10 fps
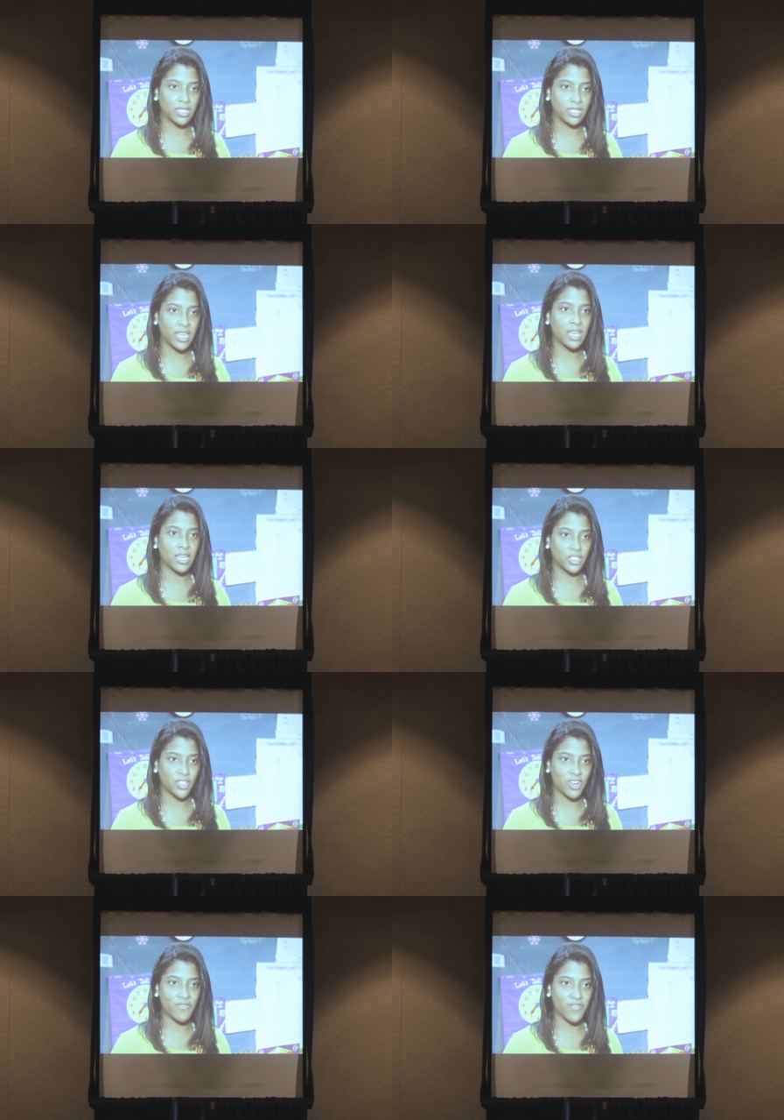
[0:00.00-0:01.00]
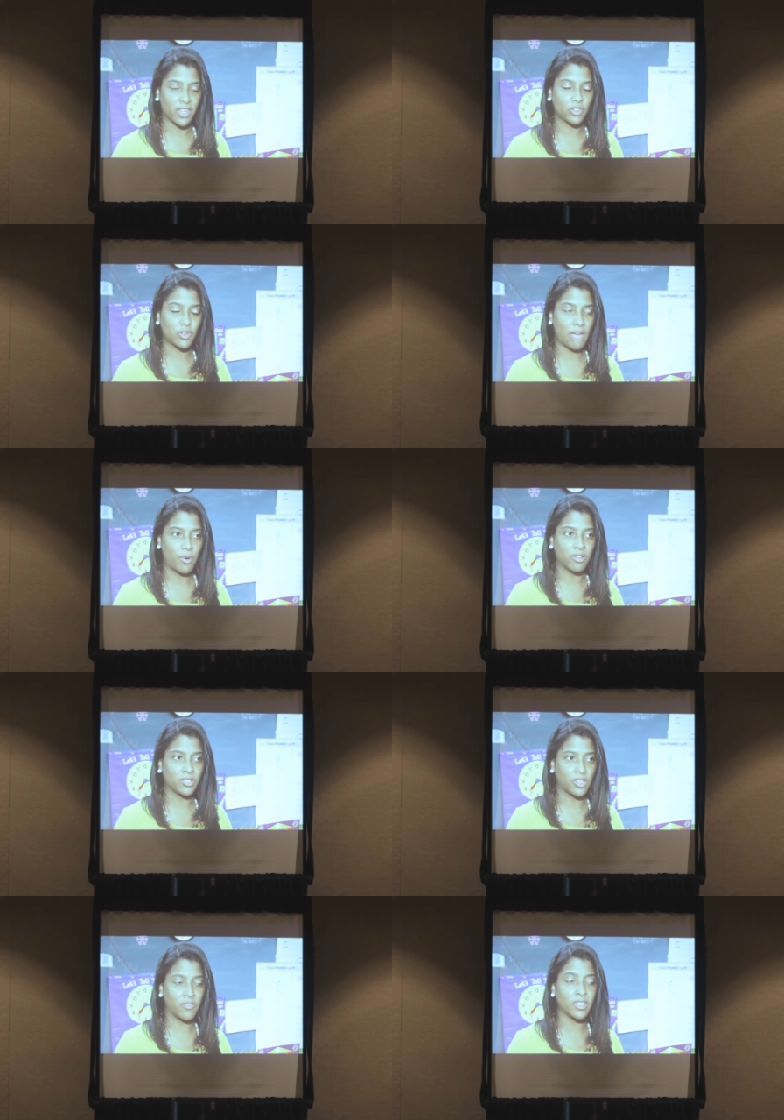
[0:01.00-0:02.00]
to take a survey, a
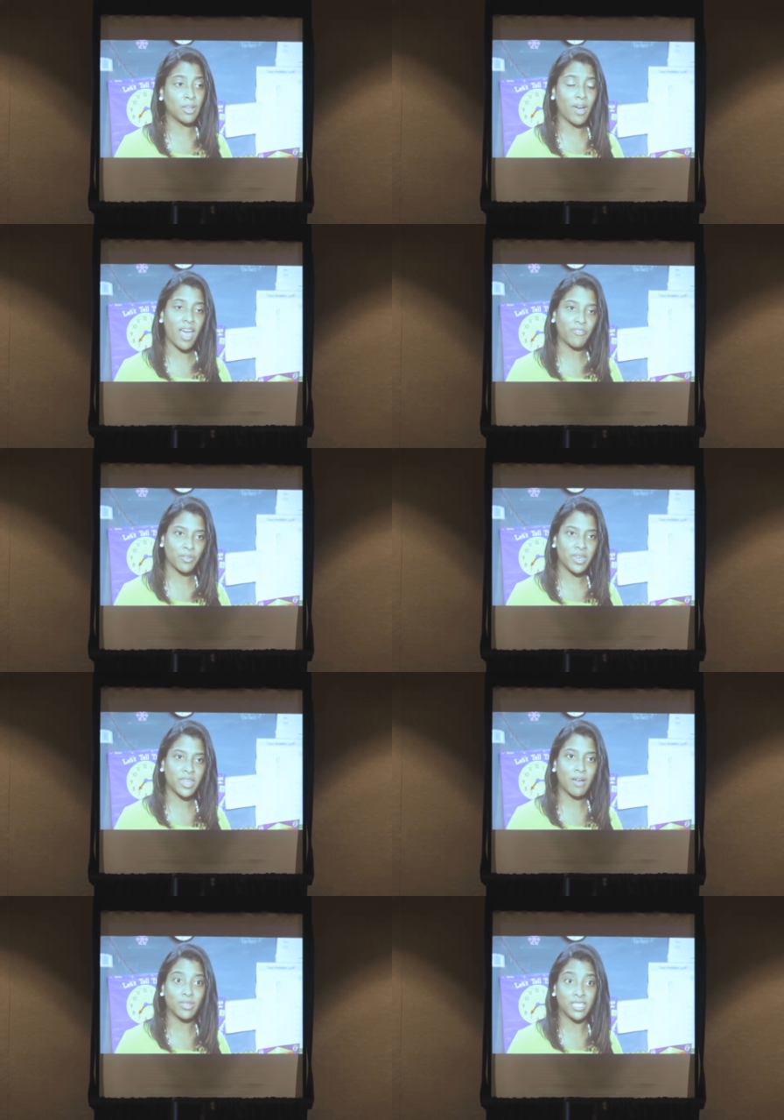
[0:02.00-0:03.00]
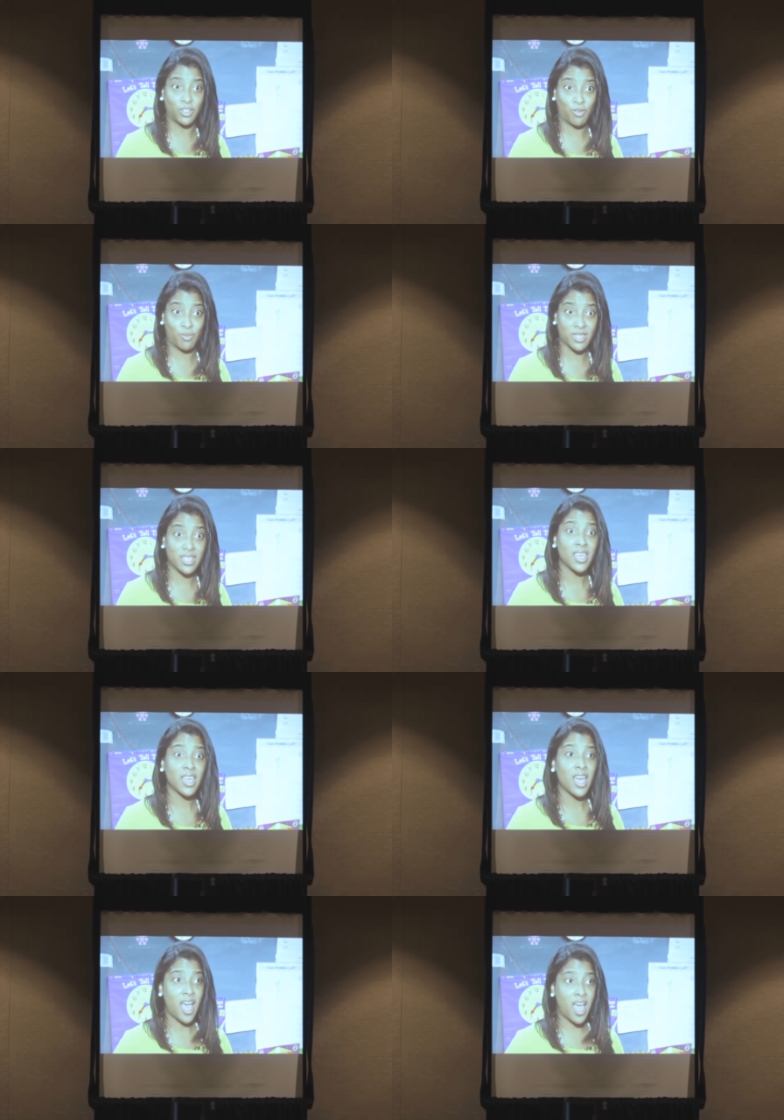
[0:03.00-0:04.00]
triathlon survey, and I will have to admit I was a little bit
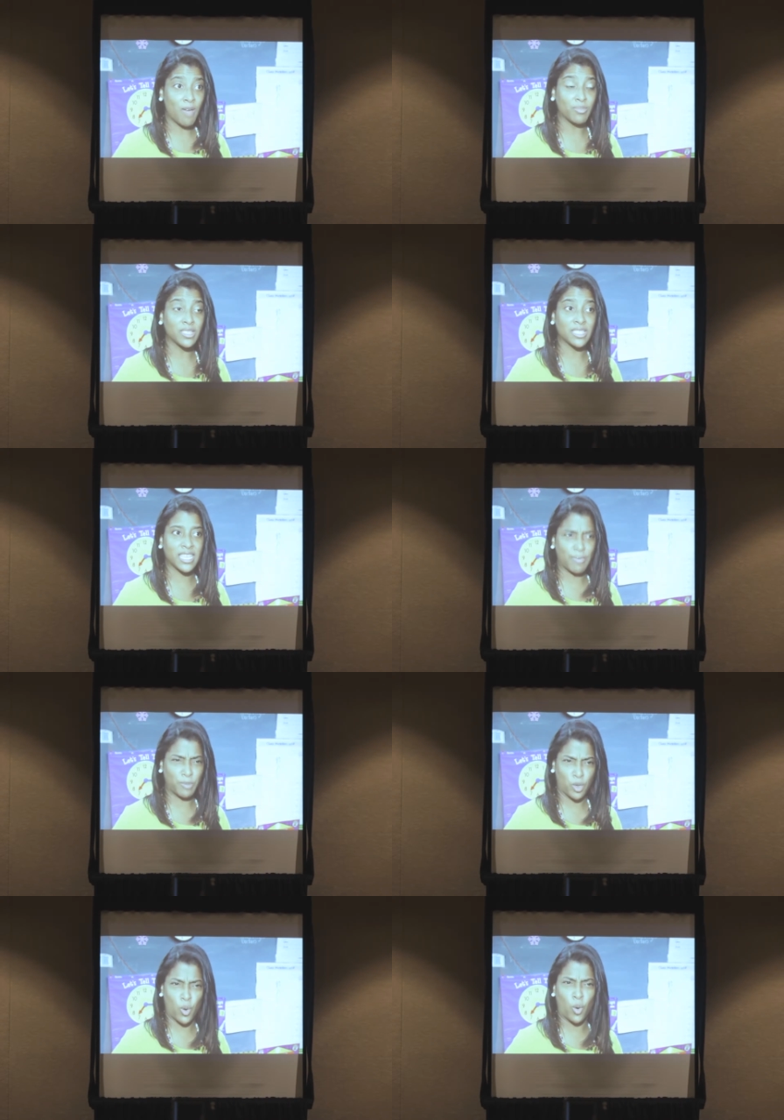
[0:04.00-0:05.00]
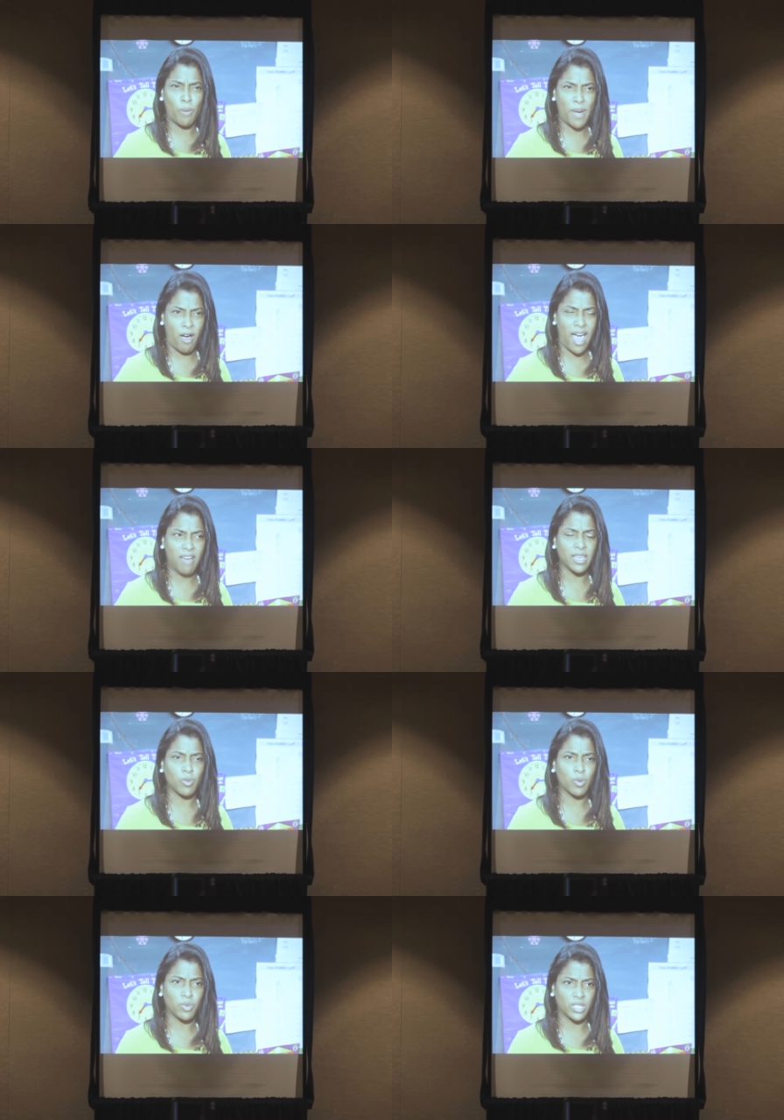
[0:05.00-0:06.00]
um, skeptical about how they
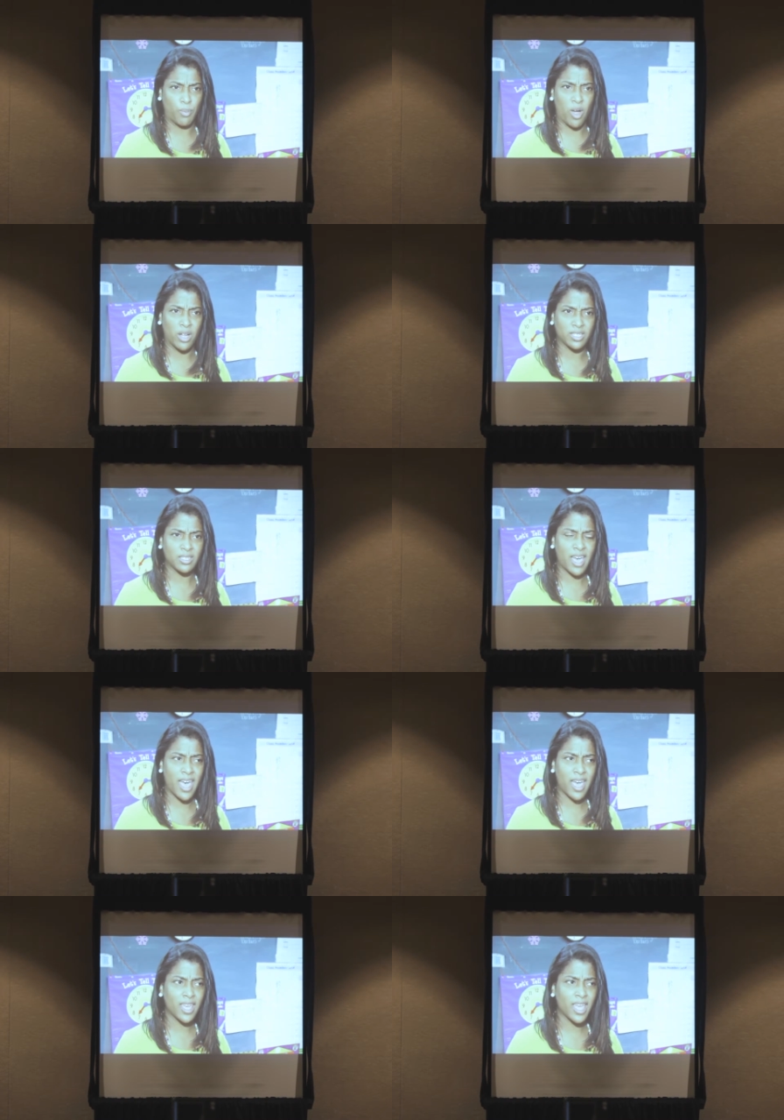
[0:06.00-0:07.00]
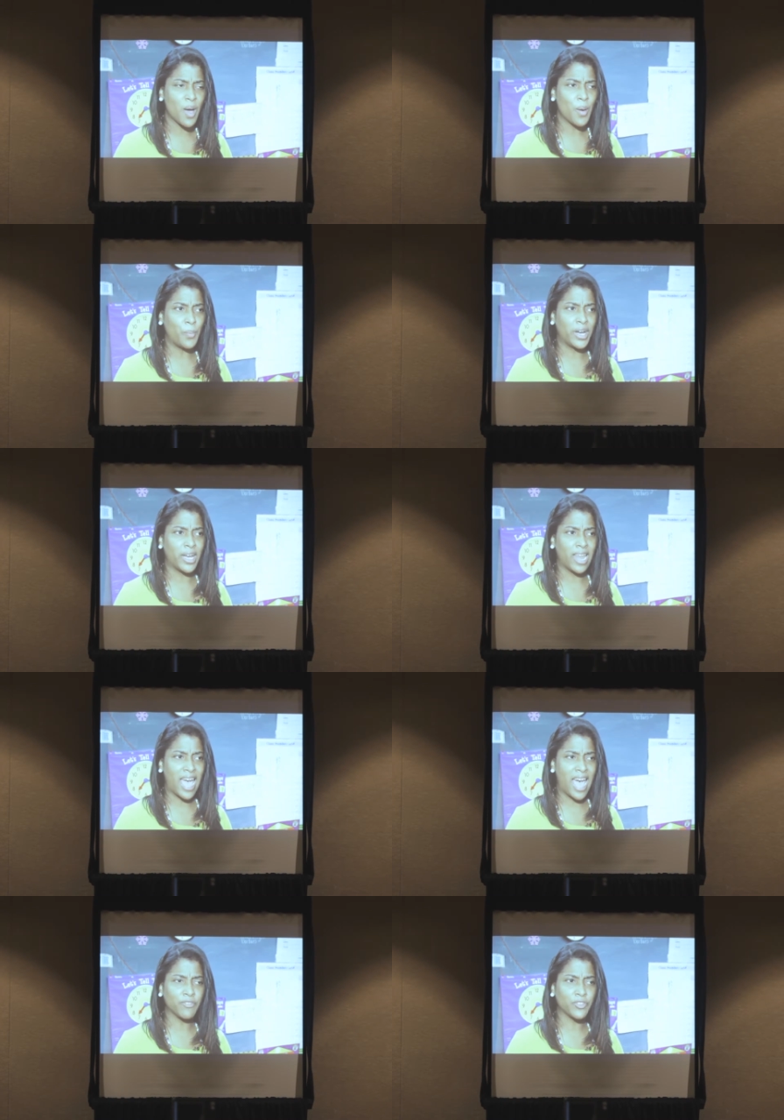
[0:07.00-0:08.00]
would respond to that.
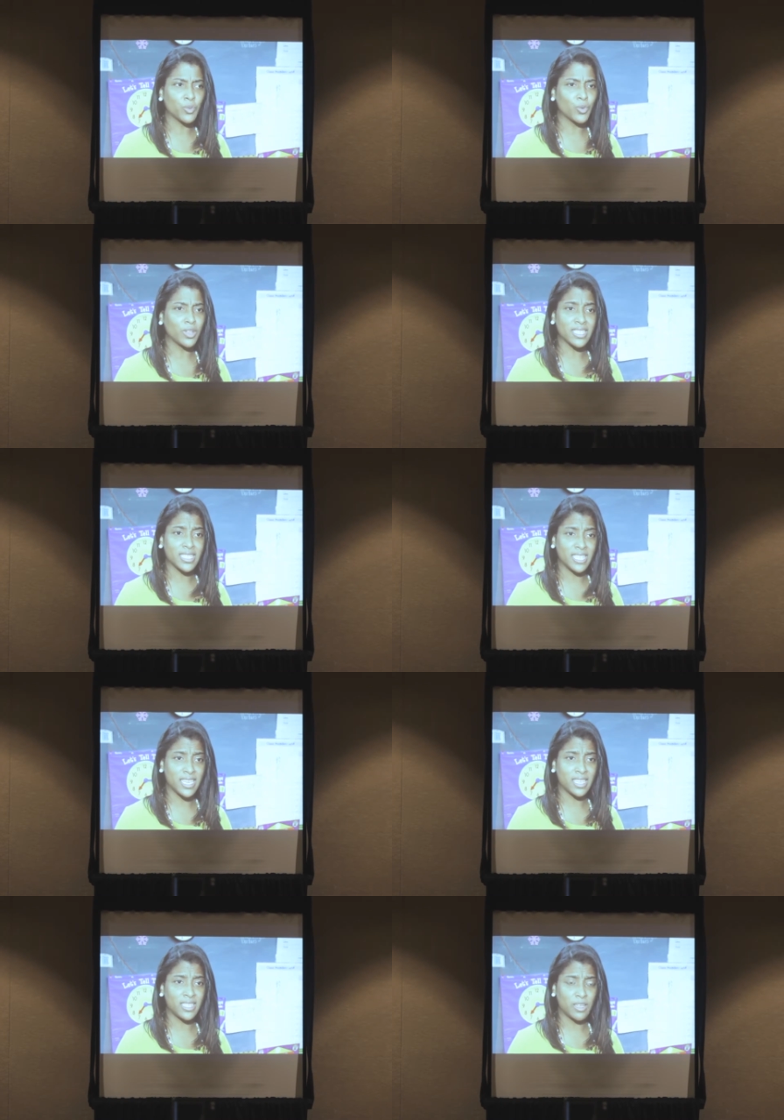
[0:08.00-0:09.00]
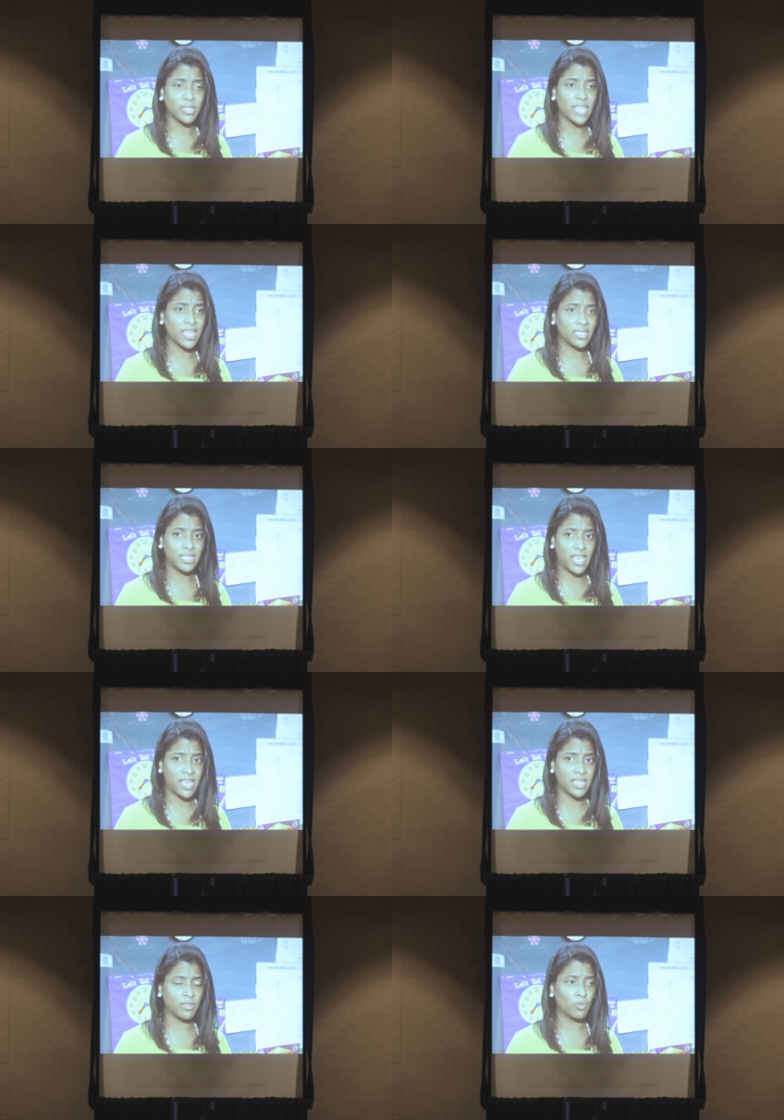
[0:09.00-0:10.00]
But after really seeing them take the
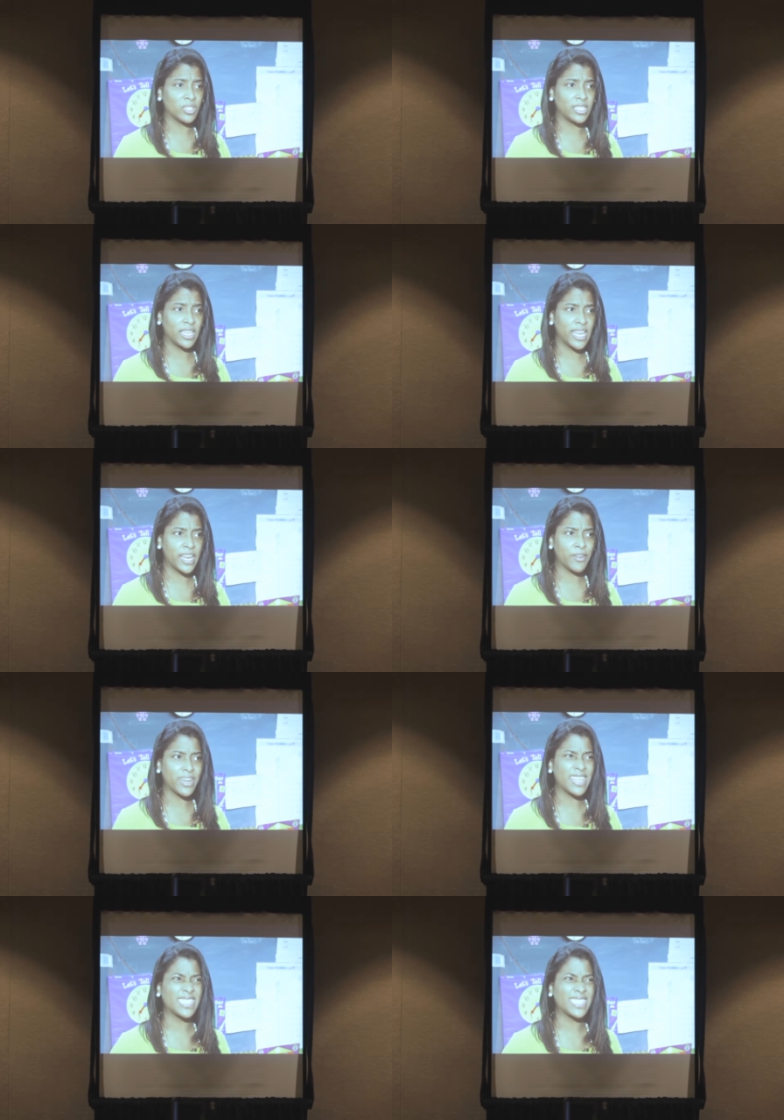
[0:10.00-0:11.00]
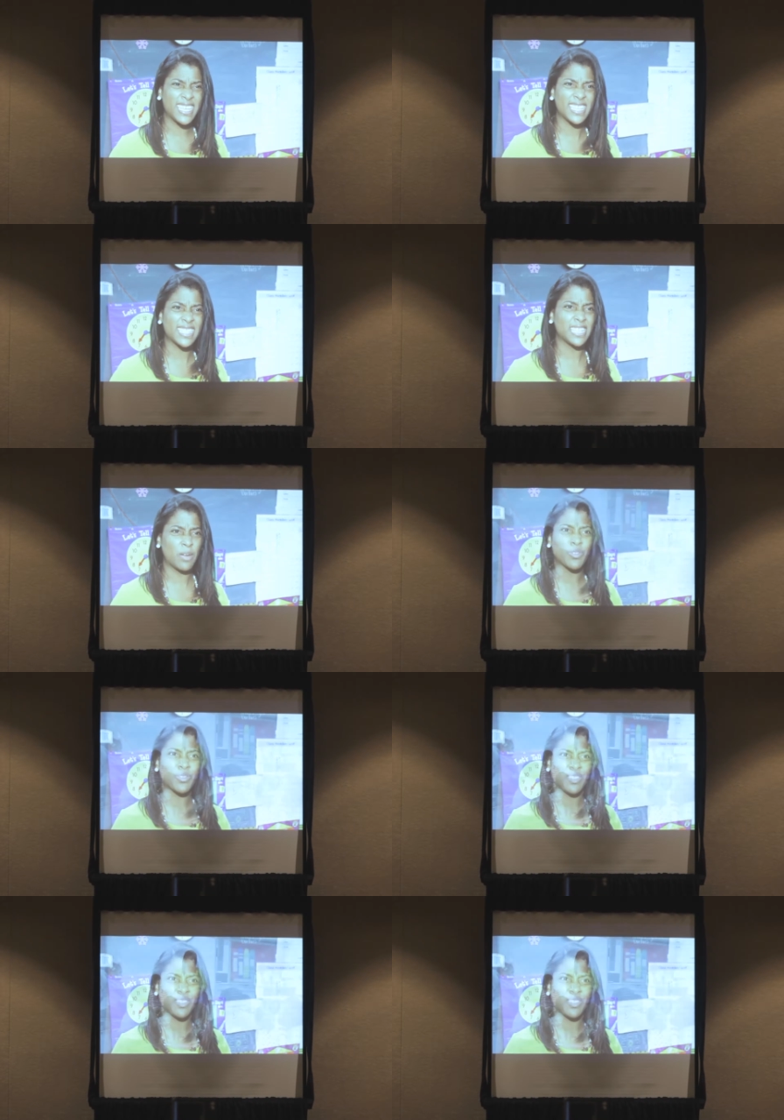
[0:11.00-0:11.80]
test and hearing and seeing that they were